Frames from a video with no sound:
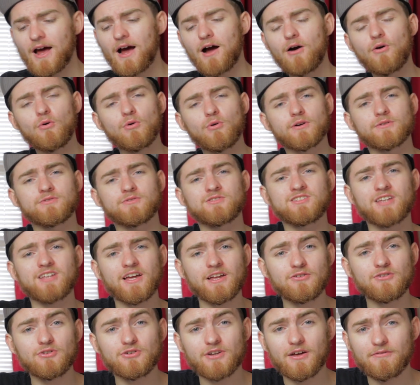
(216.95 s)
hour of
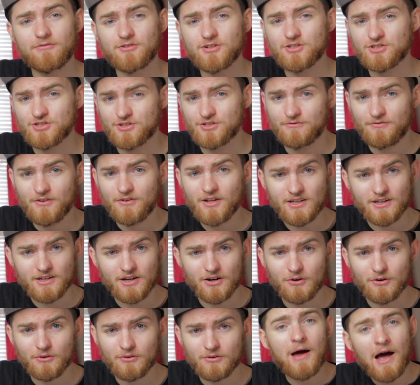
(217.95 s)
standard definition
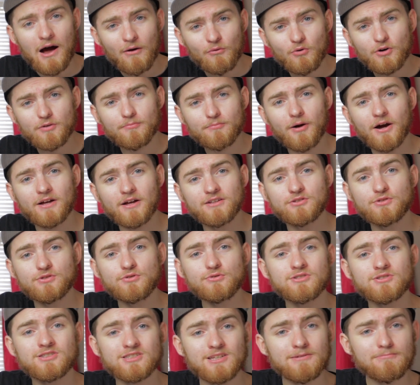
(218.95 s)
video powered by 2
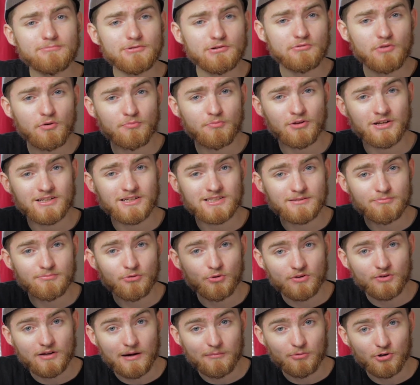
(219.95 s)
simply replaceable
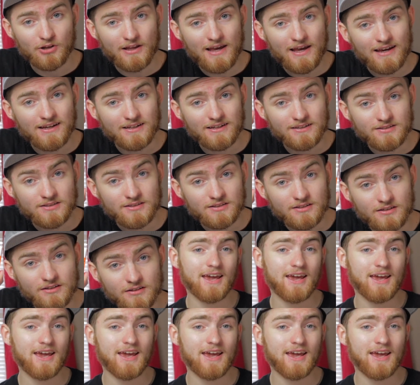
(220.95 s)
AA's,